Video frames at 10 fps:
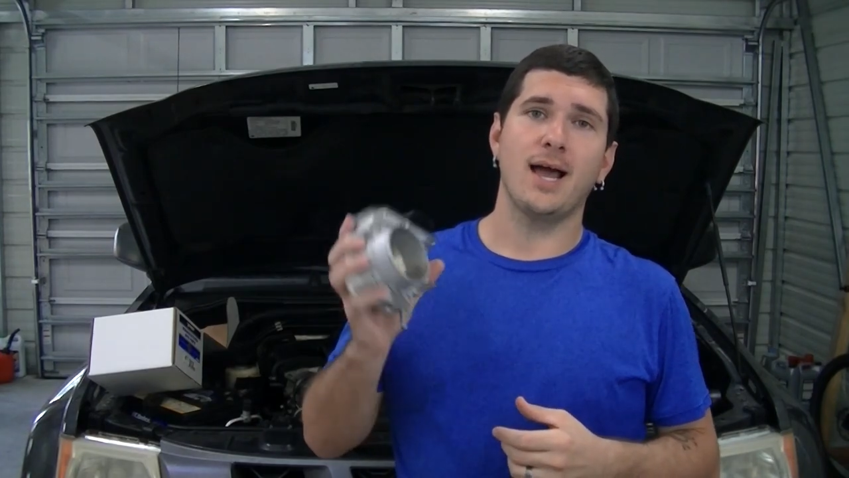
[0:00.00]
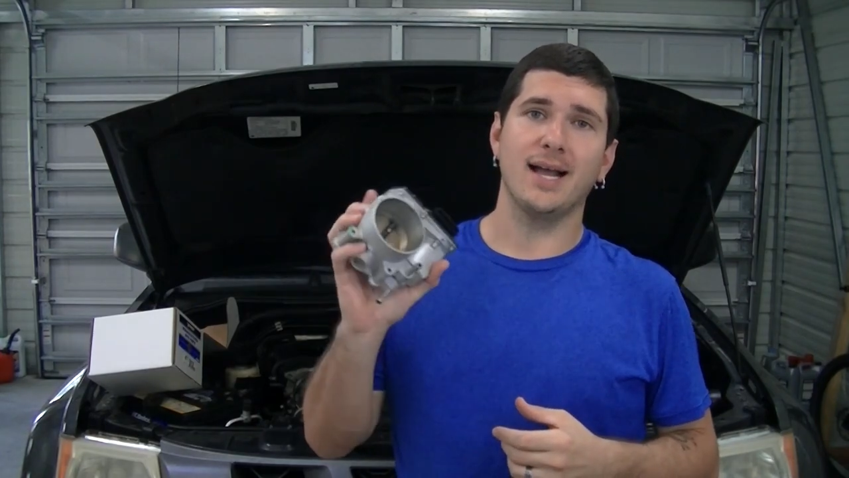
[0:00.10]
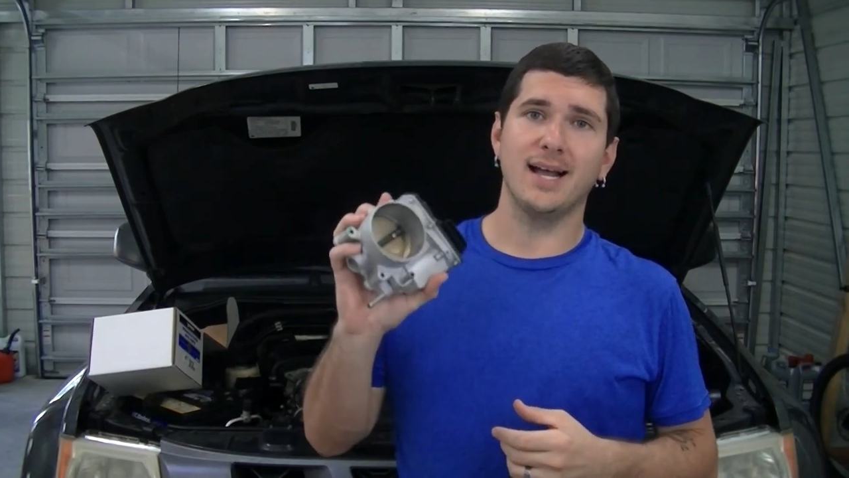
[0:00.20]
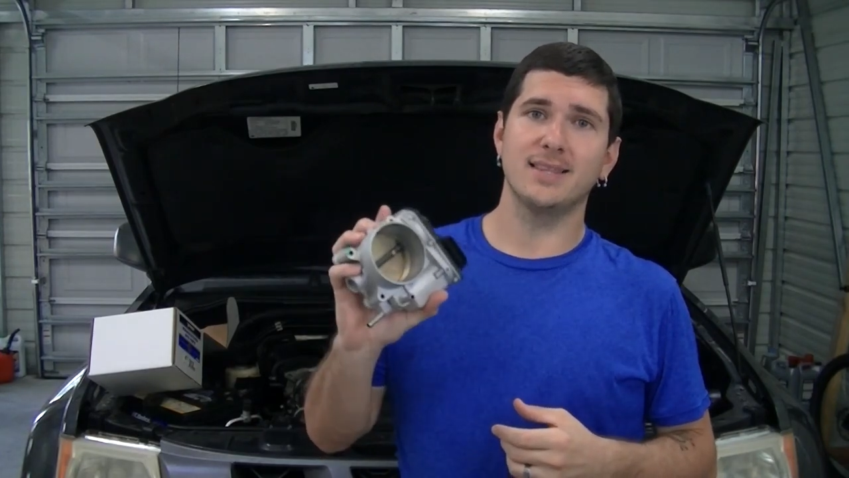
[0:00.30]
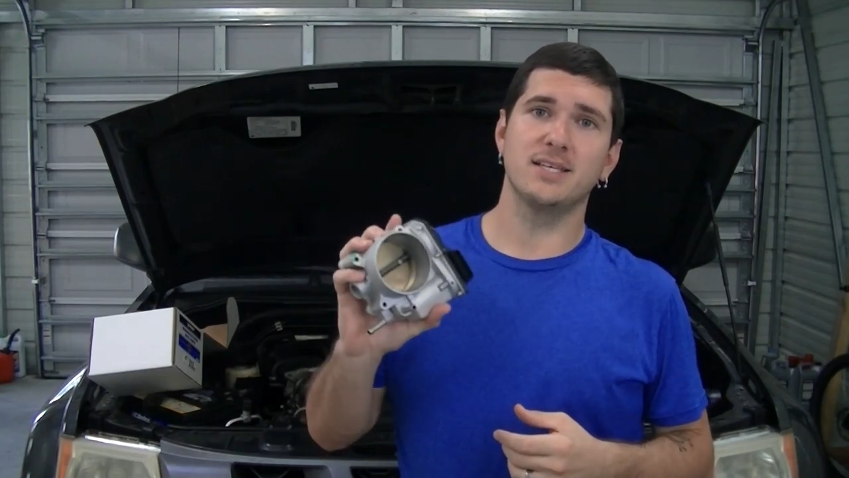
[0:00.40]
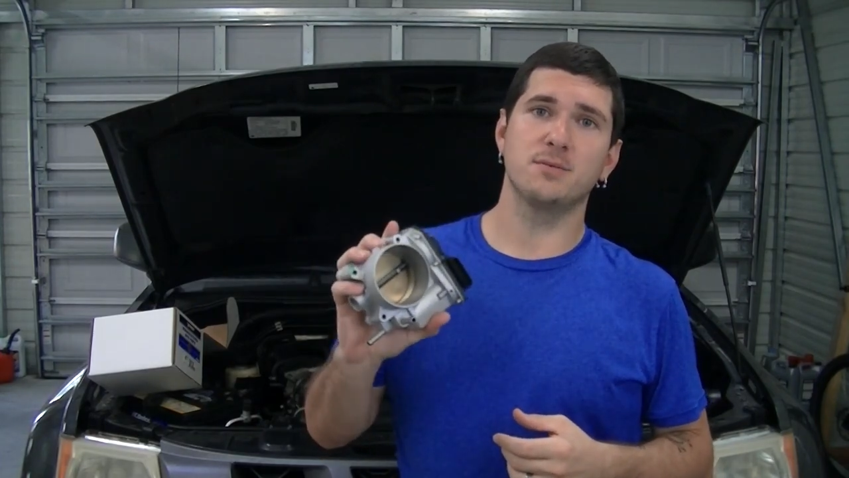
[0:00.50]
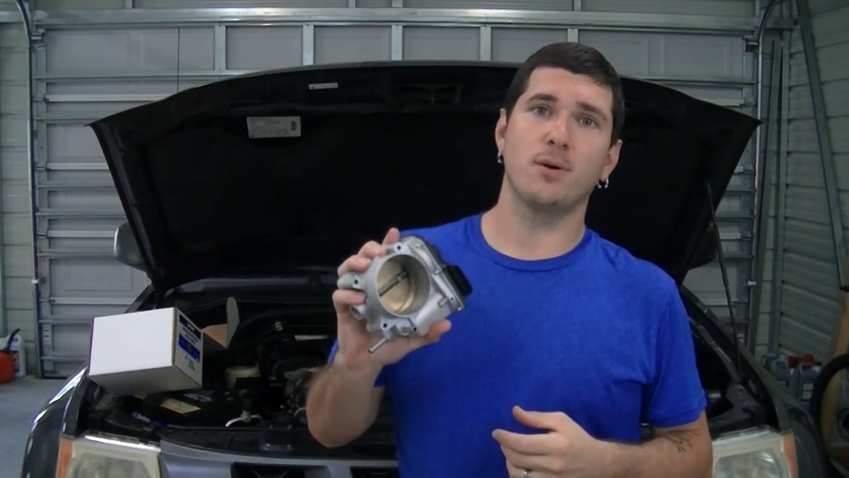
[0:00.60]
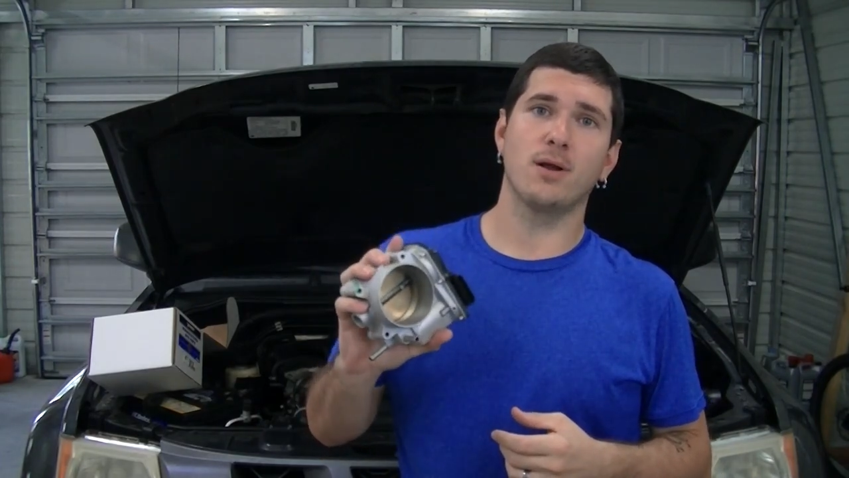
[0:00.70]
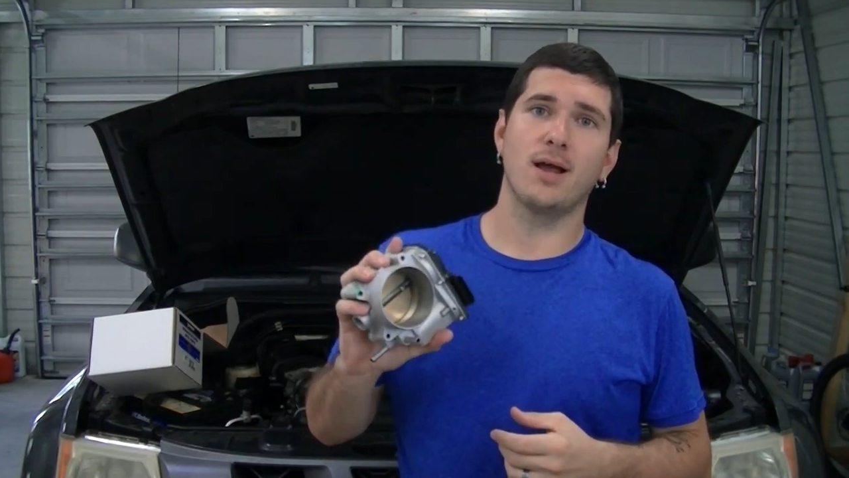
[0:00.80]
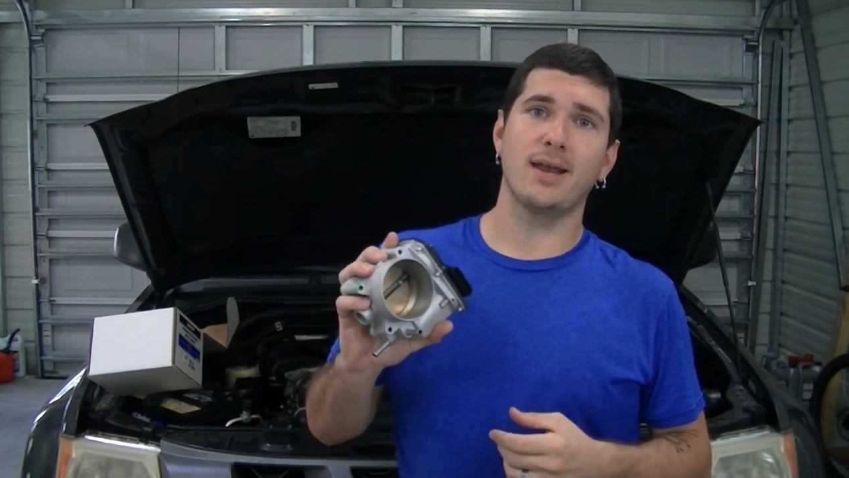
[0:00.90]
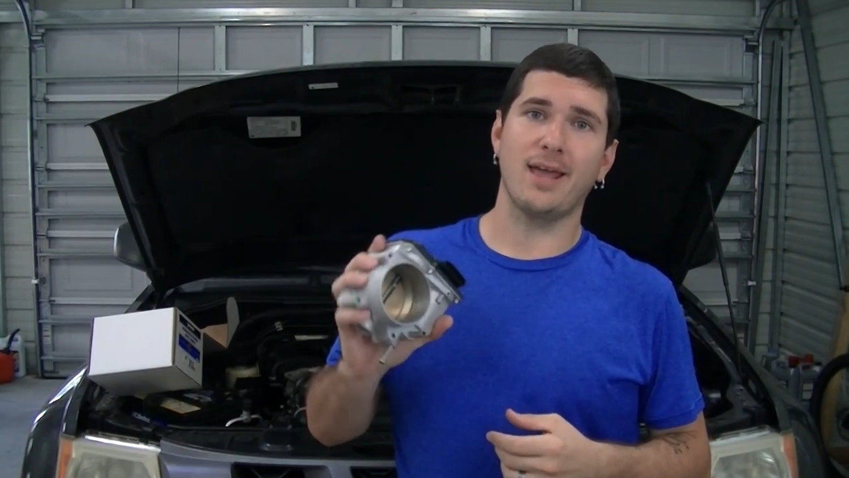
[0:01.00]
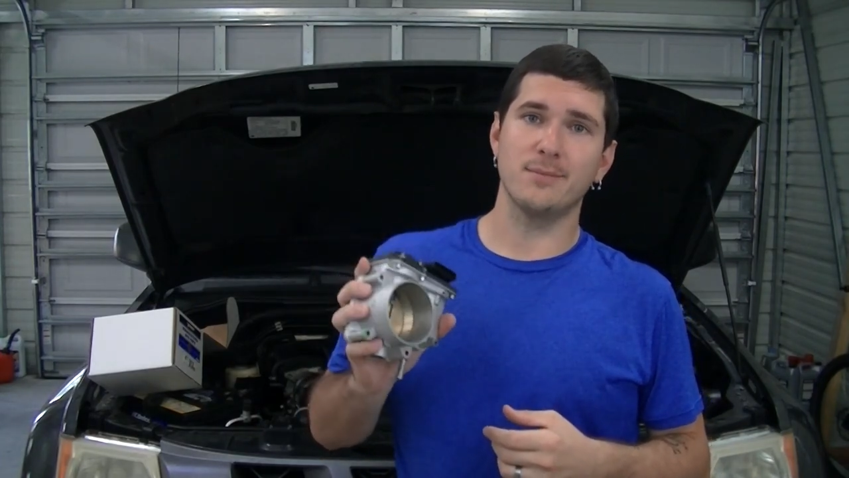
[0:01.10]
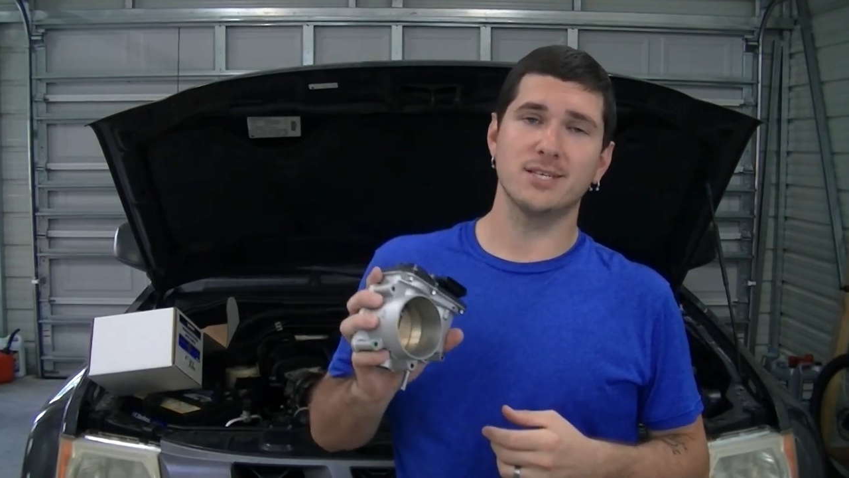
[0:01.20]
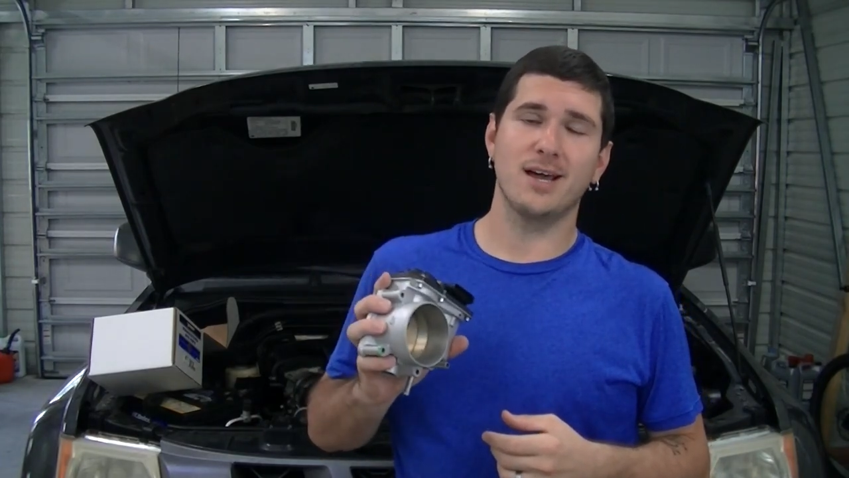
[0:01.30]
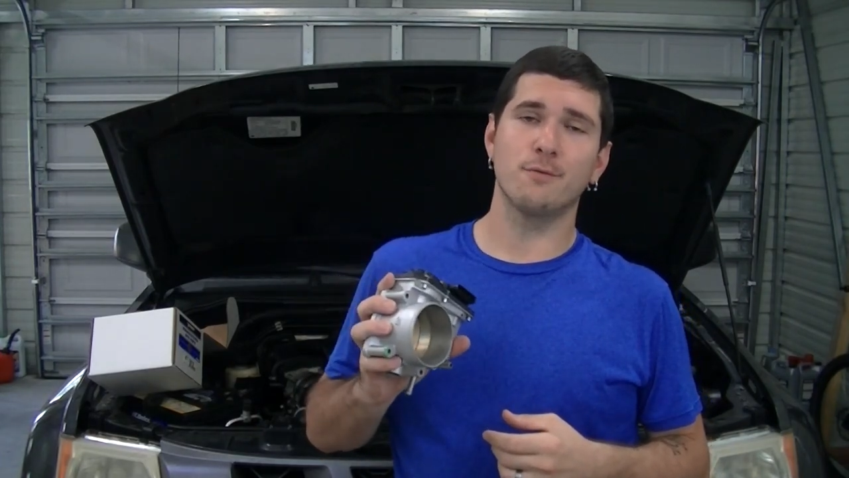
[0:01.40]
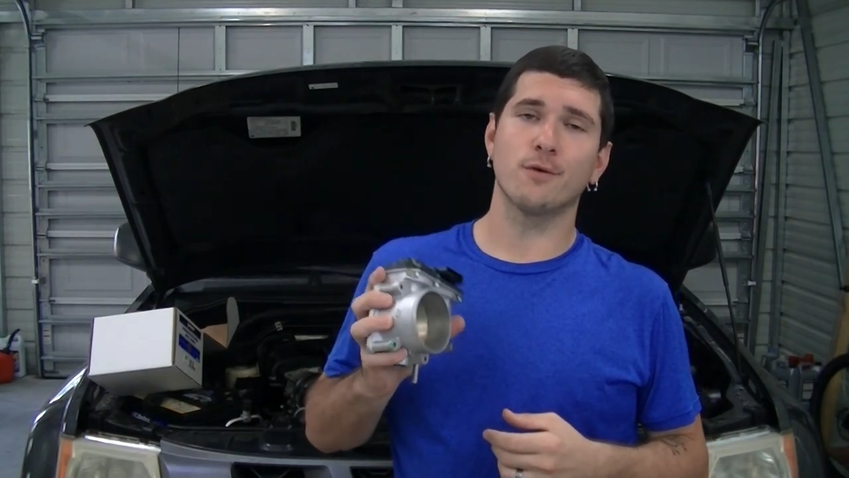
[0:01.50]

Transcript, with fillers: I got this part on Amazon